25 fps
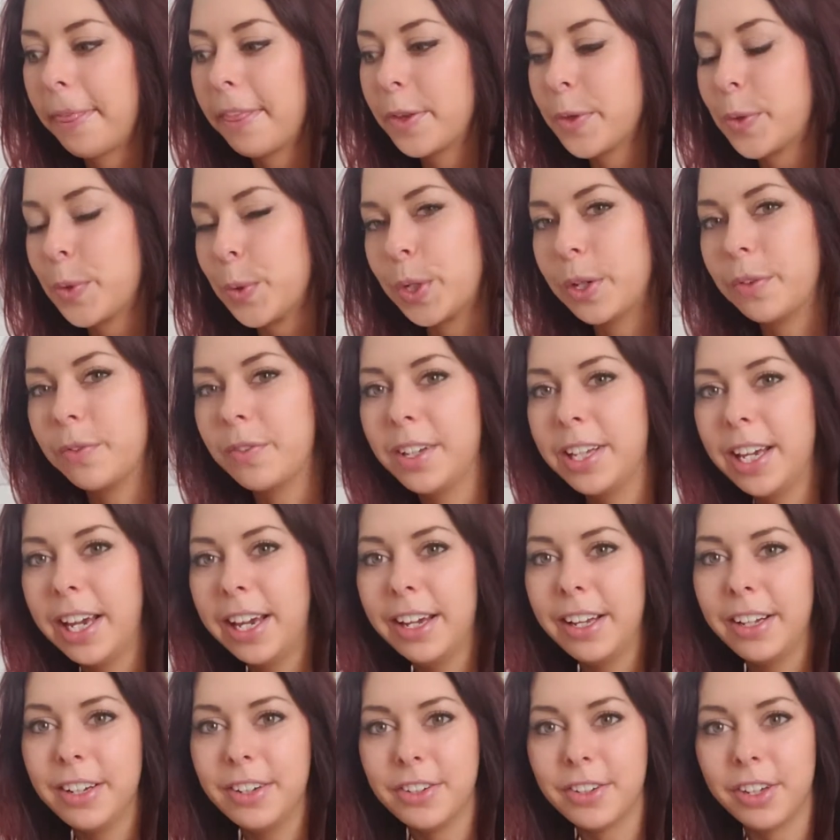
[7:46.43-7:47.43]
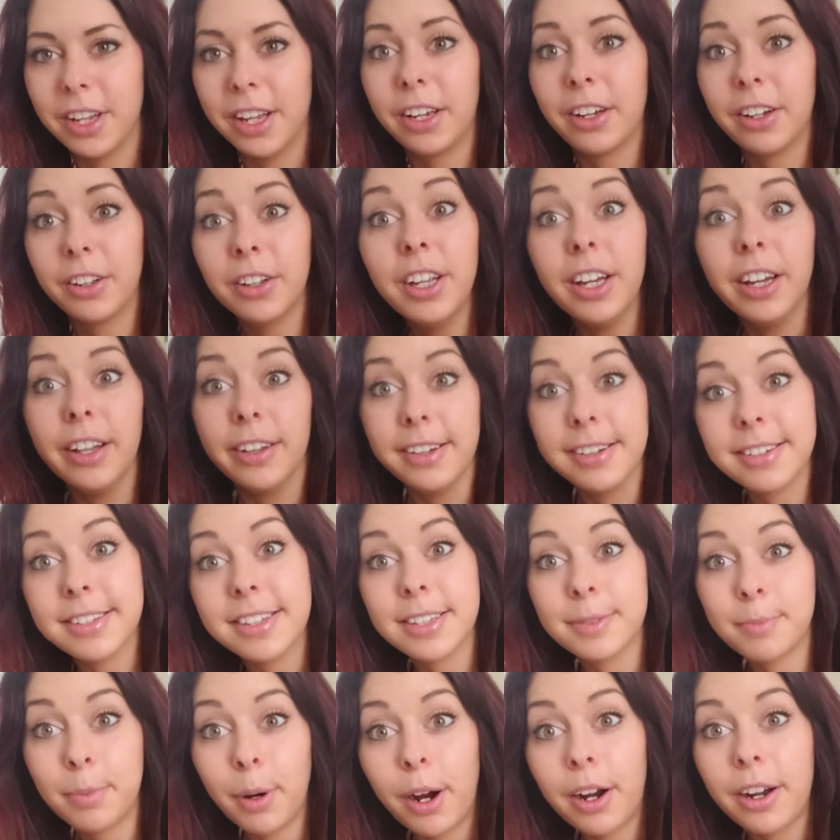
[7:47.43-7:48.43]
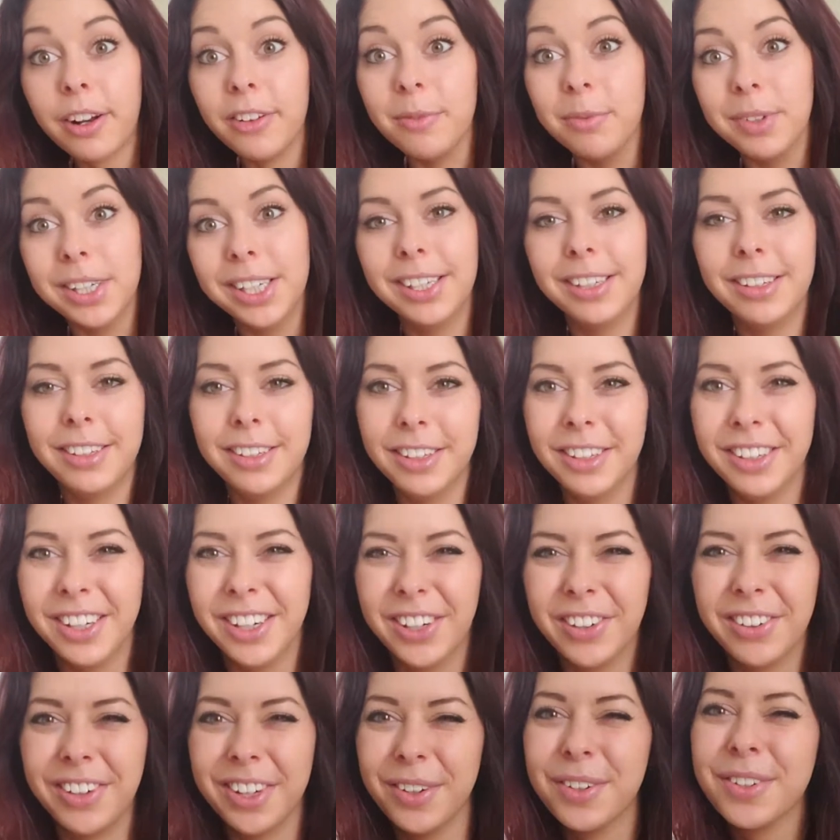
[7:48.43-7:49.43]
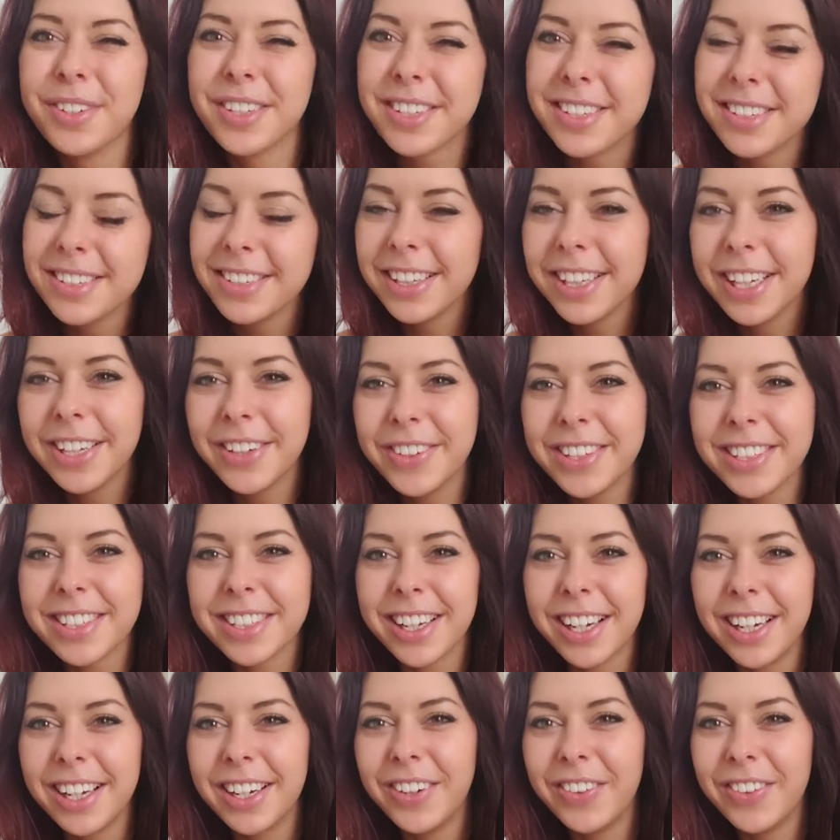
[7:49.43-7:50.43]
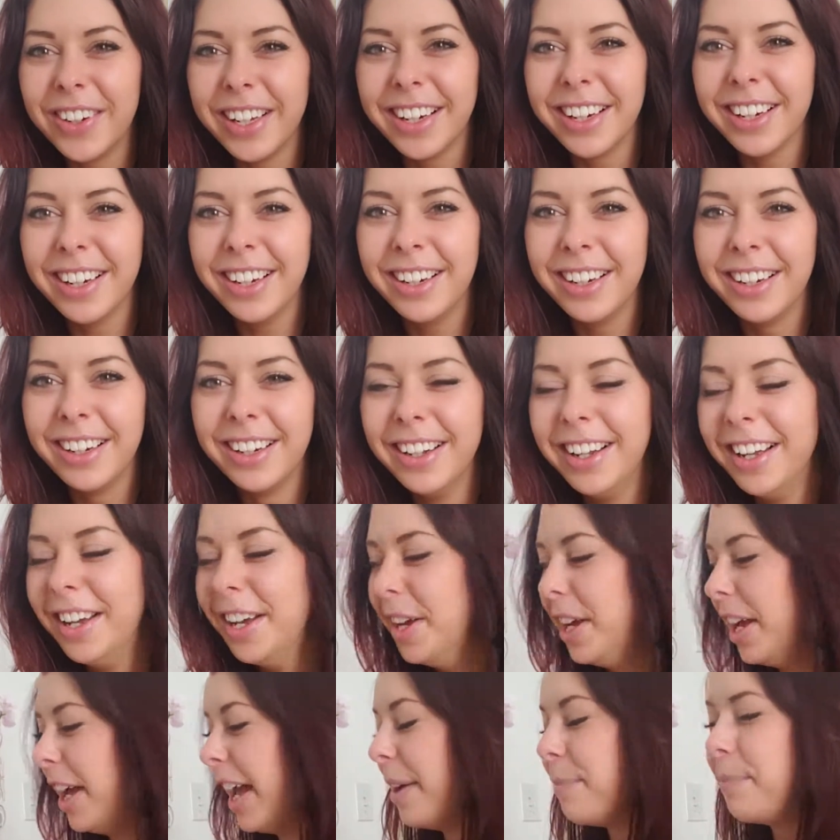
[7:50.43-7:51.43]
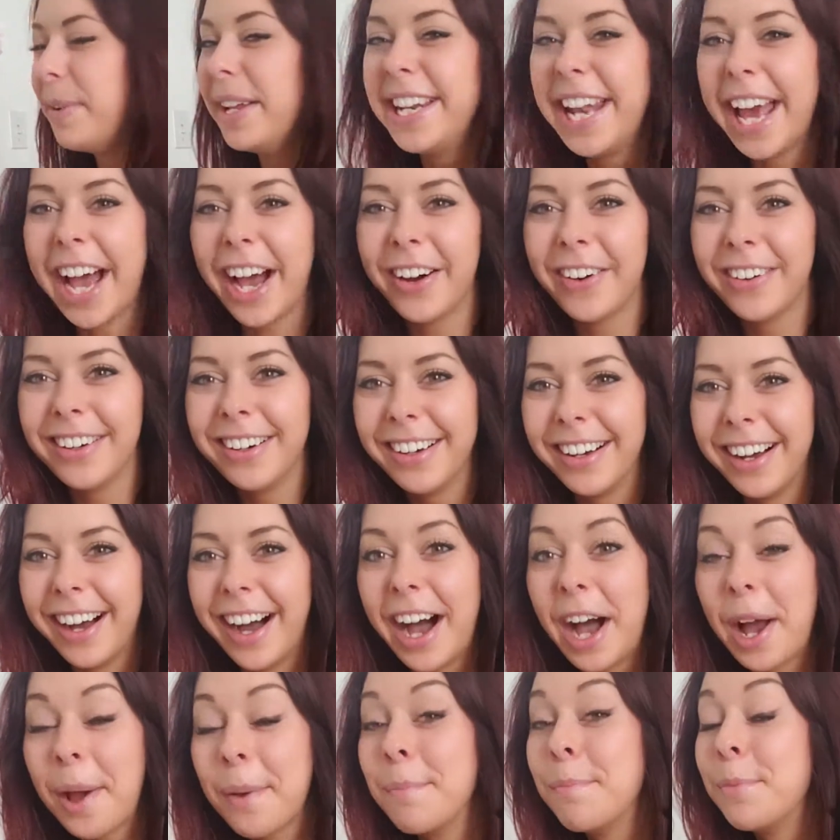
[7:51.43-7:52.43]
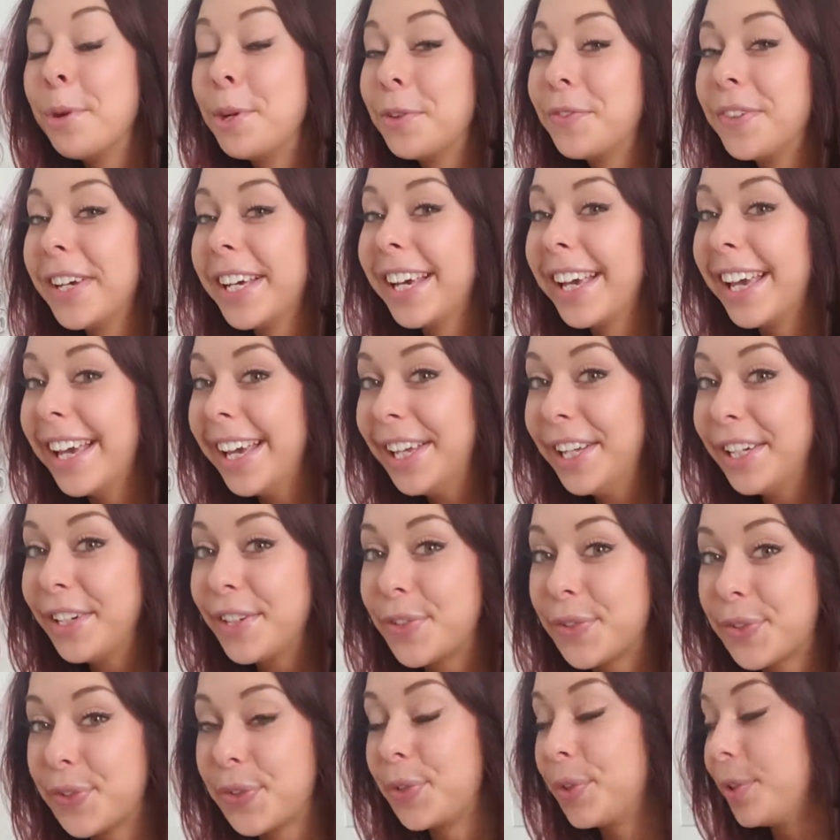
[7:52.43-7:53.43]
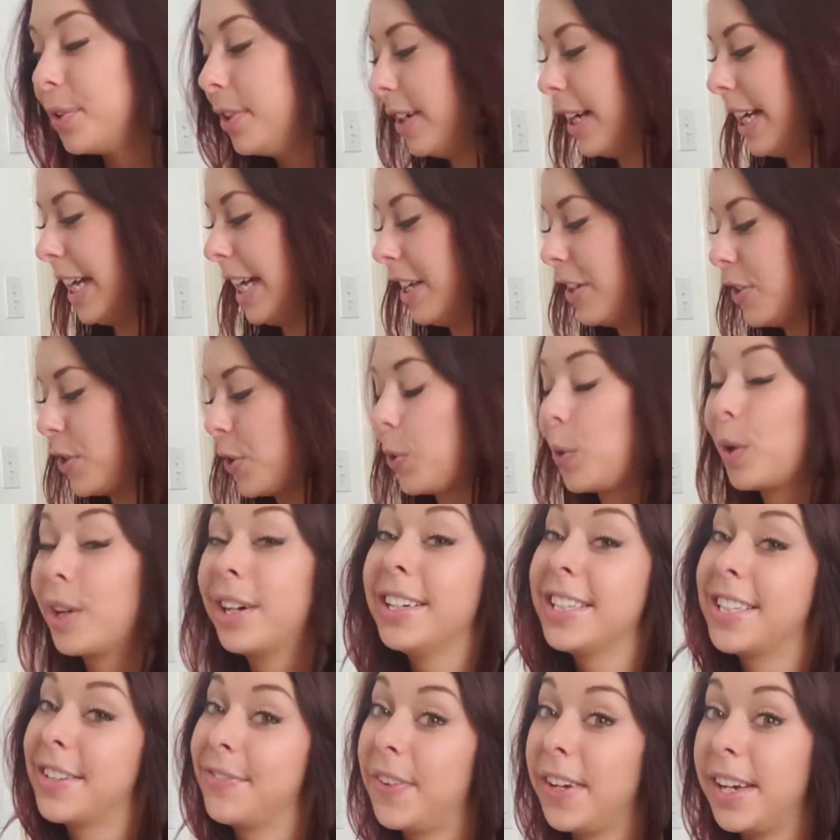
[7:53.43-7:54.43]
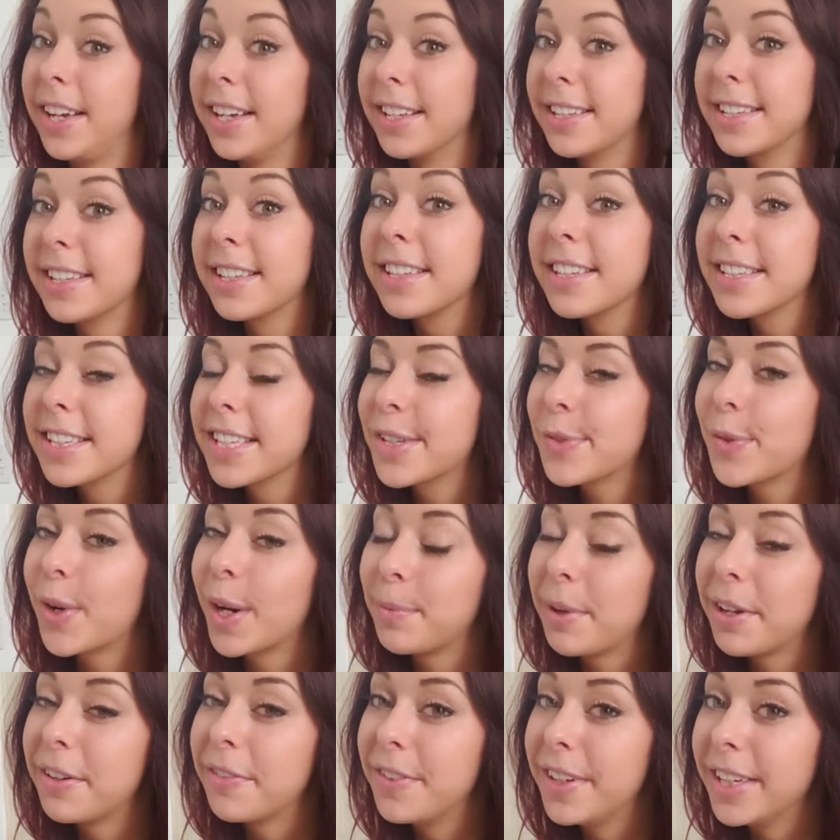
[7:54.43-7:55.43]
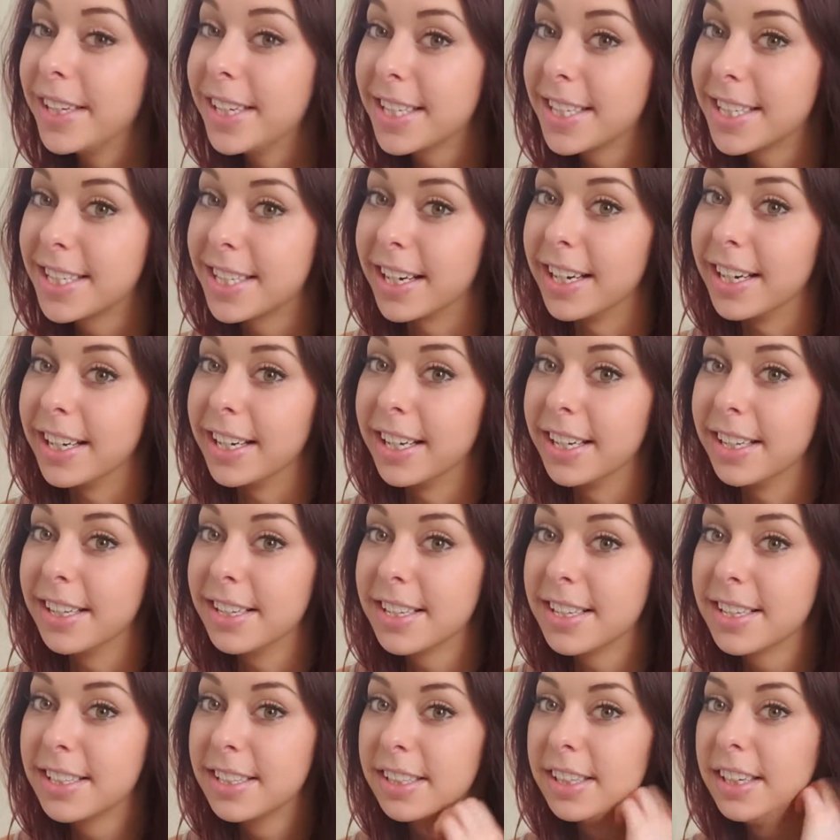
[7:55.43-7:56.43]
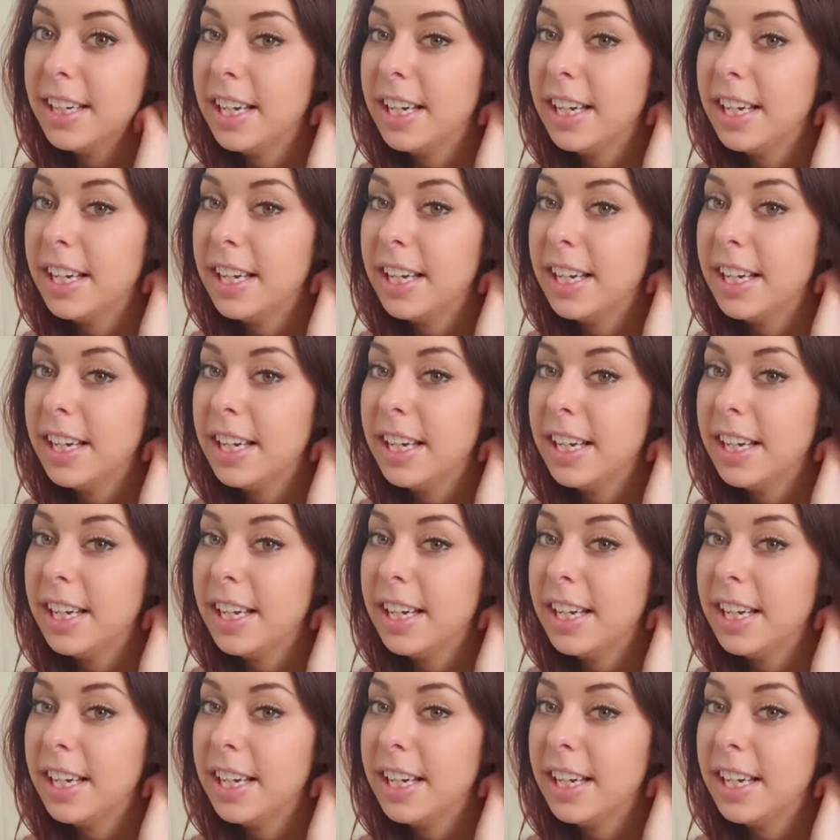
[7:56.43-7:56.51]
sort of gauge like, yeah, this is part of me, you know. It was kind of weird. But now I'm moving into a Taurus phase, and this is where my Venus sign is.